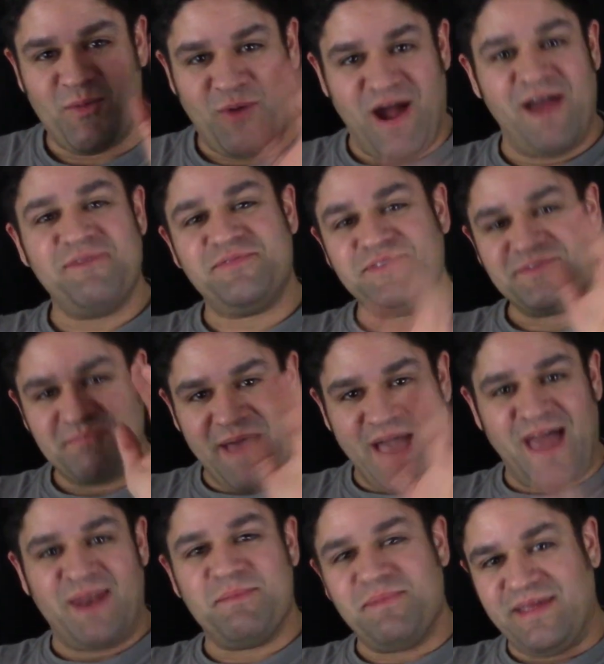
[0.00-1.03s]
wife is
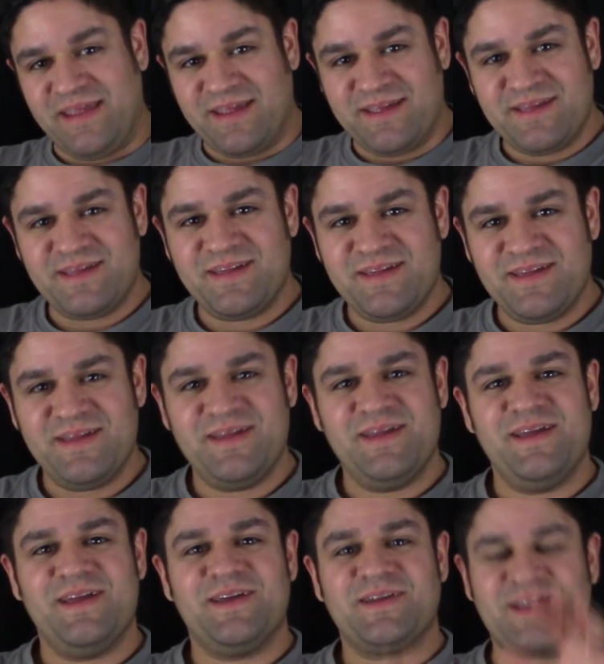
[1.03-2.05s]
mad at me
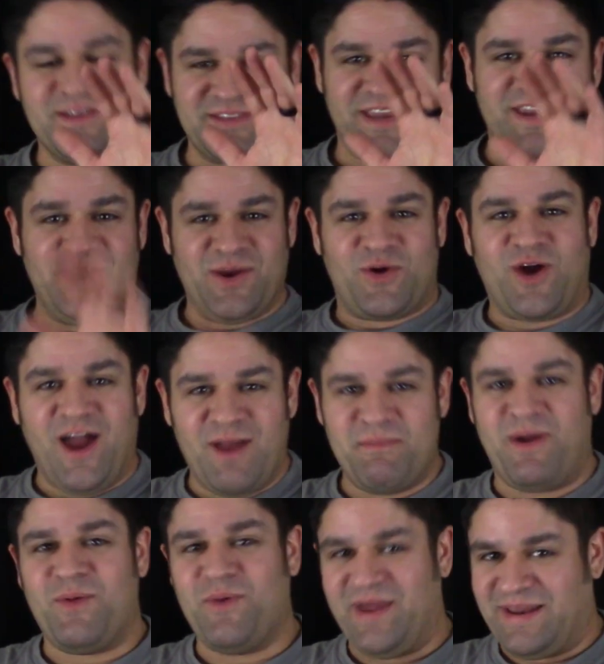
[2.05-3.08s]
because I didn't cry
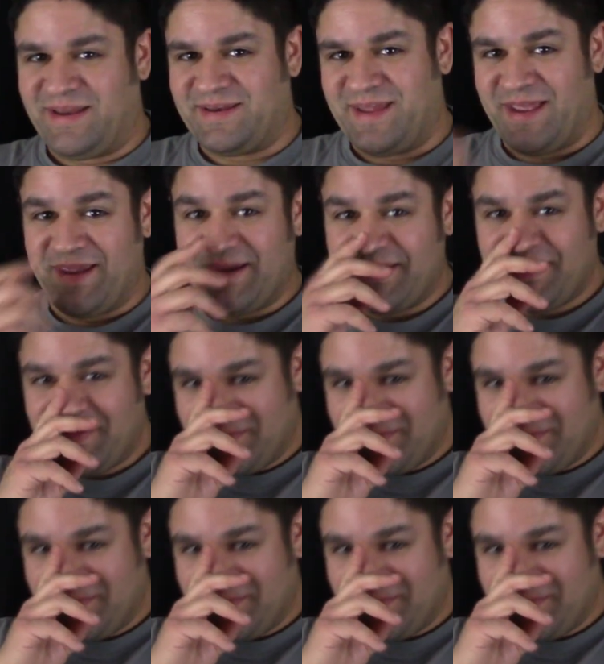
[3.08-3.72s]
at my wedding day.